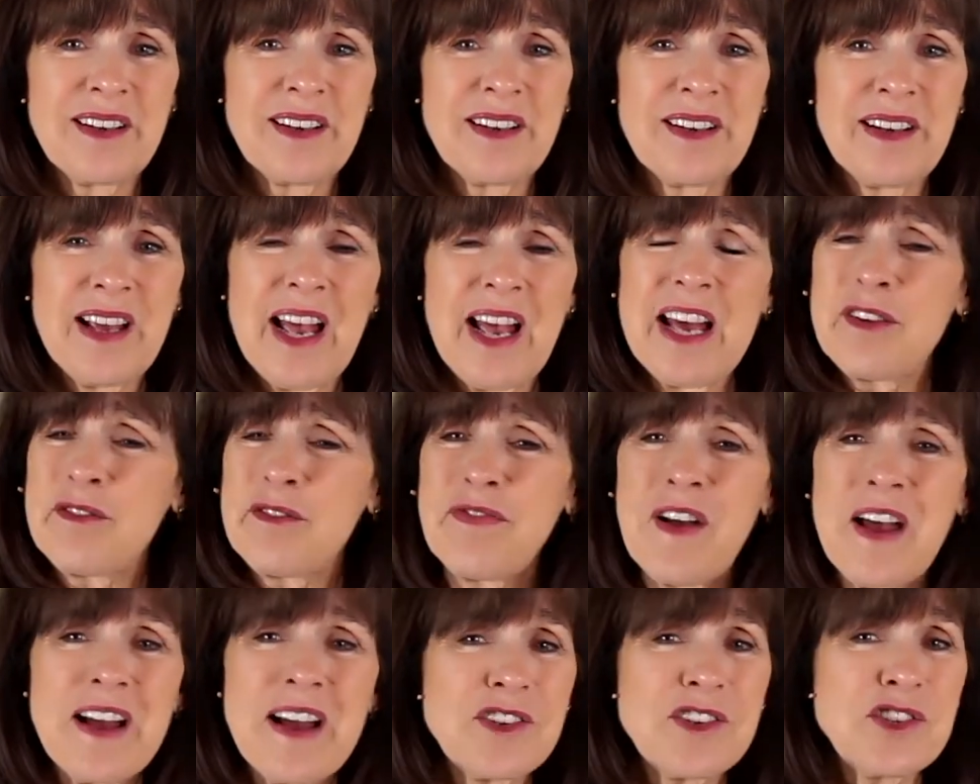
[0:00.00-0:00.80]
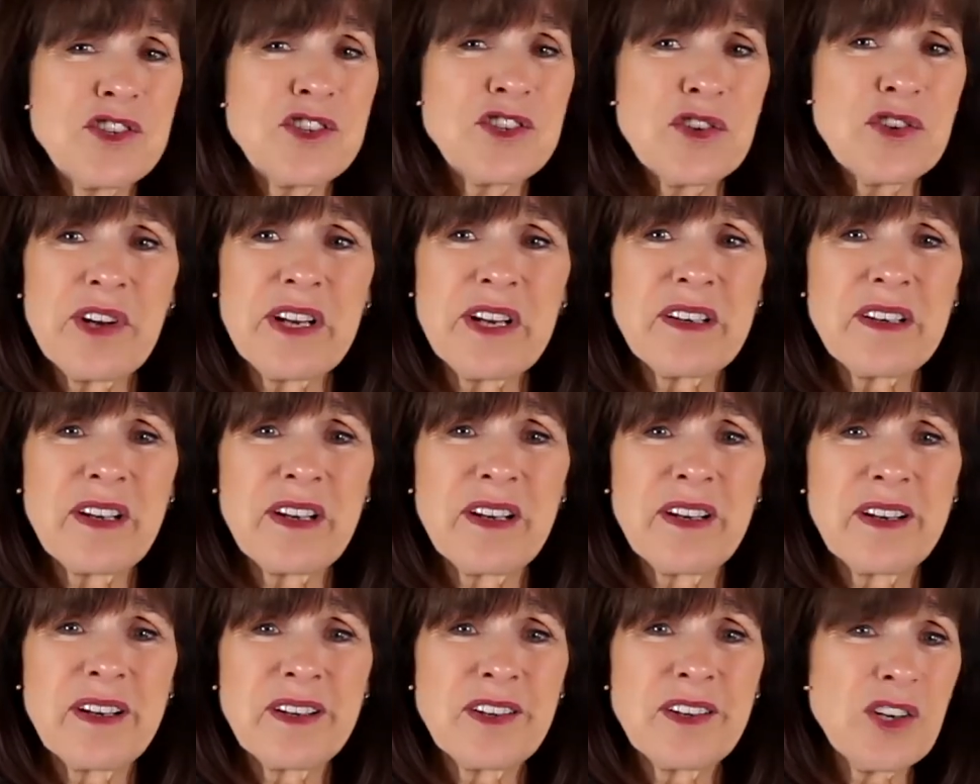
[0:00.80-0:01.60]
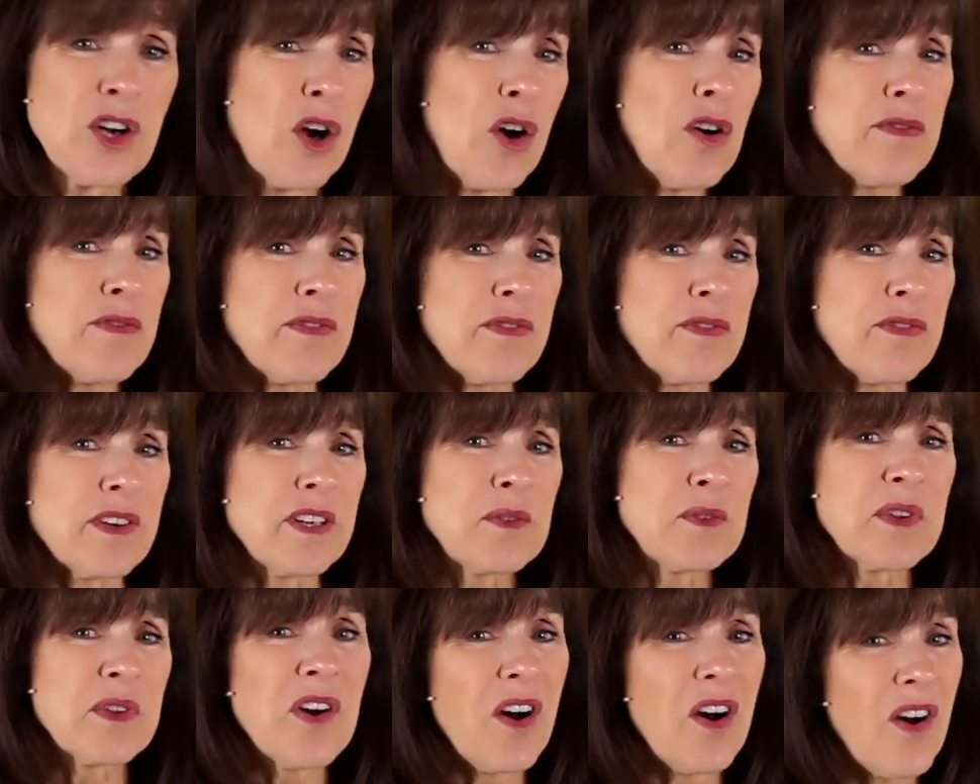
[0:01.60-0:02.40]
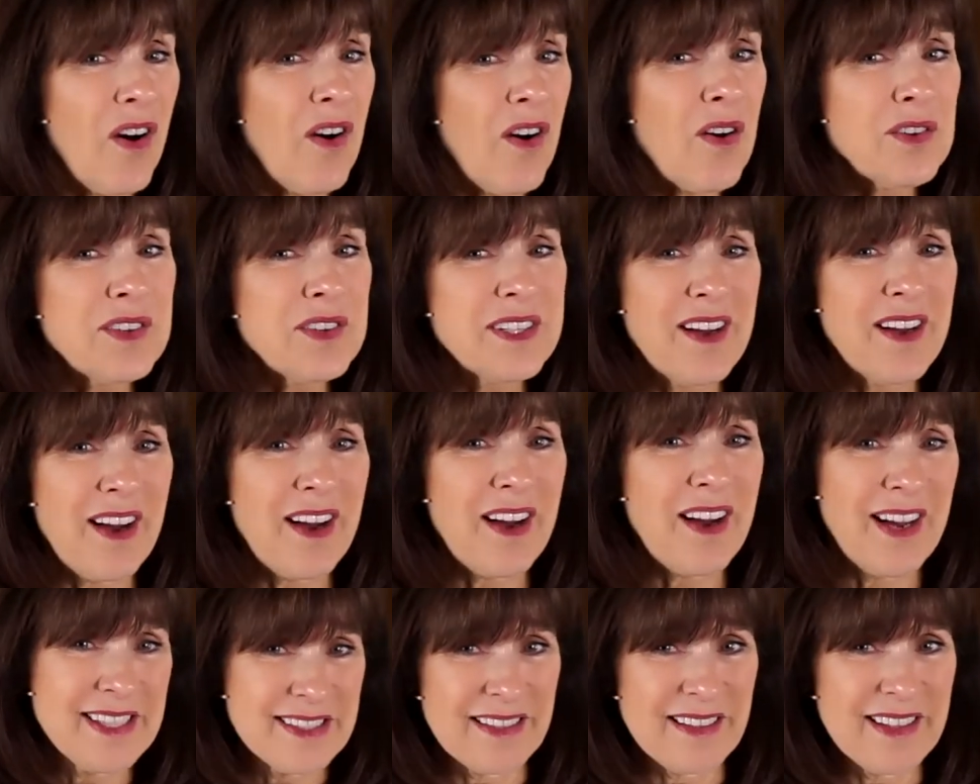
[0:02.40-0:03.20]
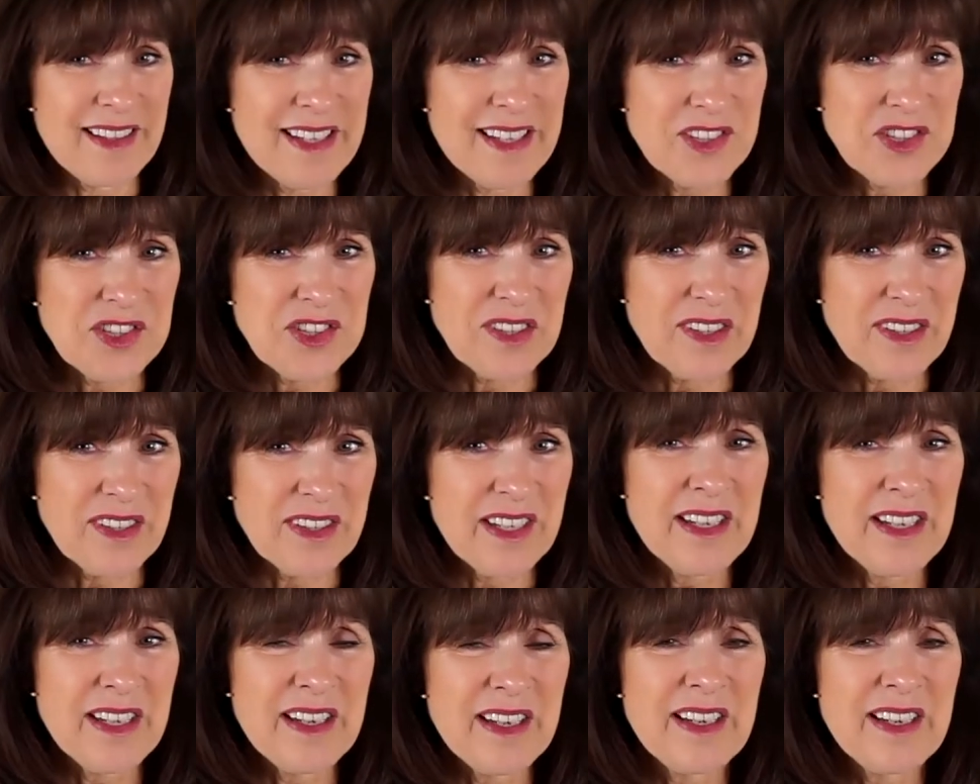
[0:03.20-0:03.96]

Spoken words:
And in fact, during COVID, with all the isolation,